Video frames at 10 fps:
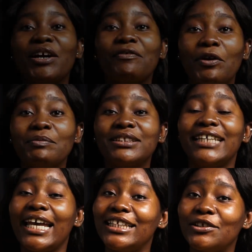have come to
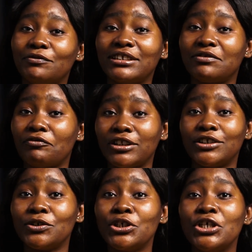the end of this
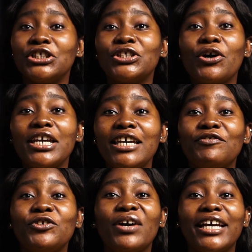video. So if
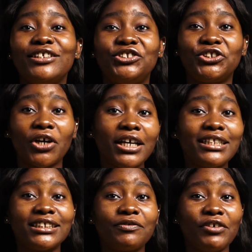you enjoyed
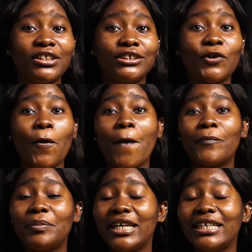this video,
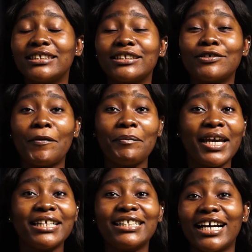please
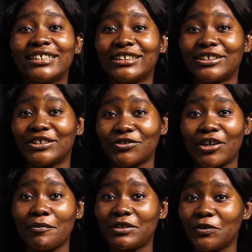comment and
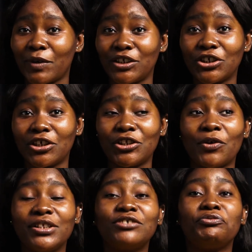subscribe to my
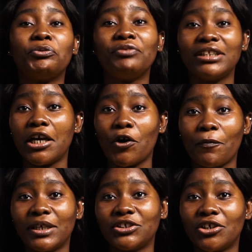channel. This will really
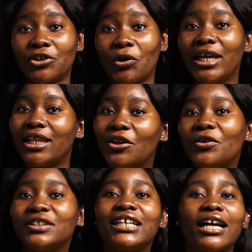help my channel a
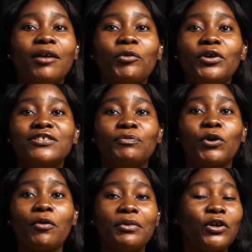lot and I'm going to be
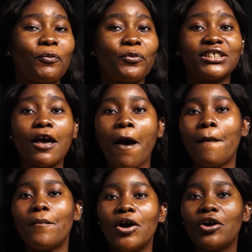coming up with
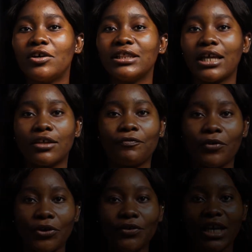more content for you